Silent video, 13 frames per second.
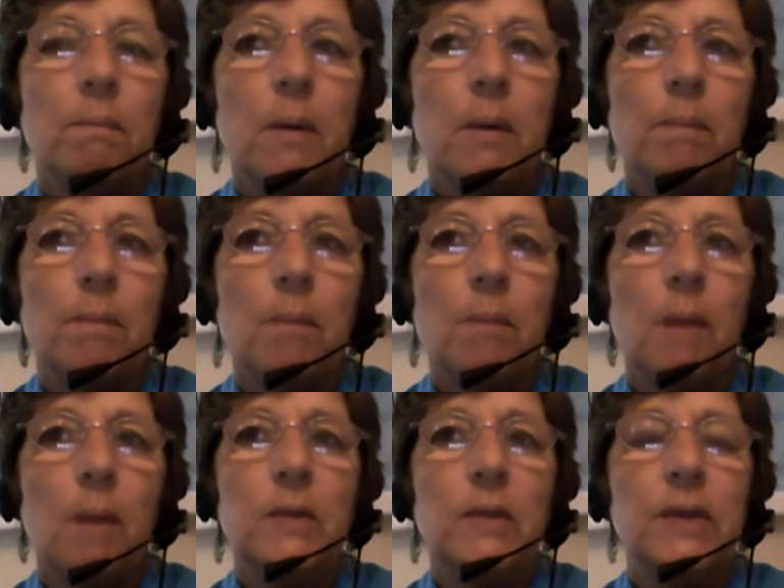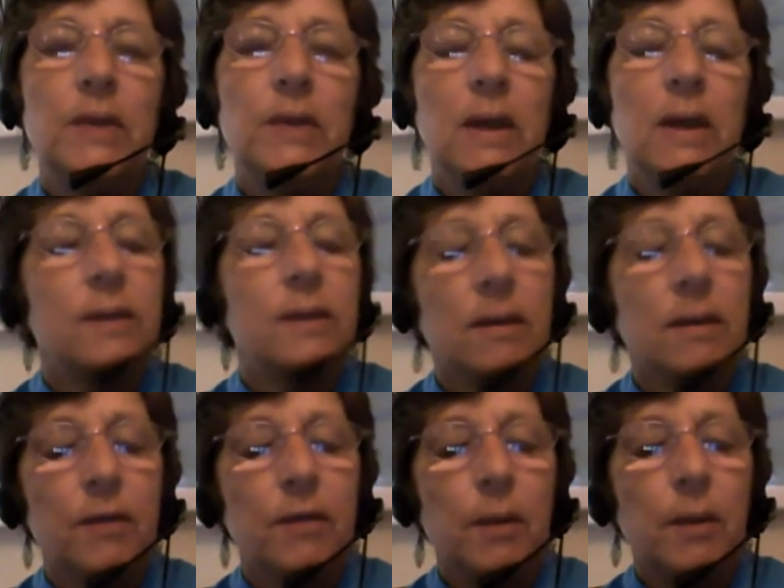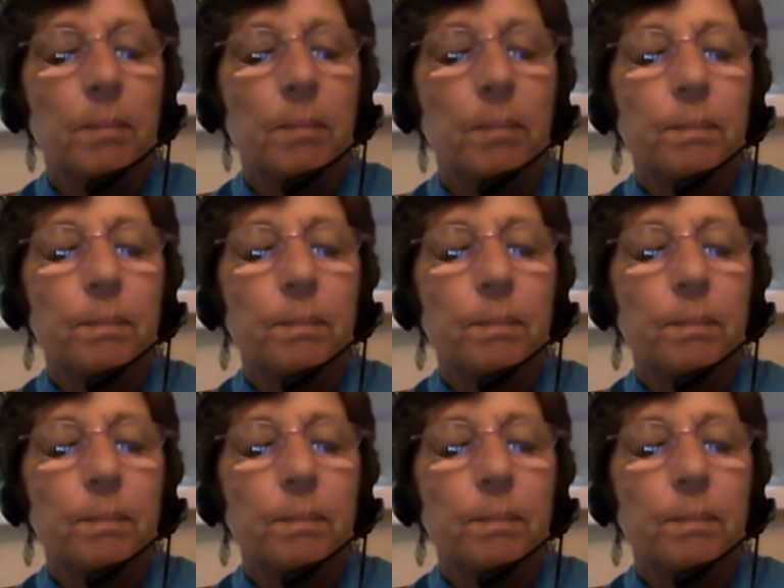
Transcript: but I'm just saying, stand firm.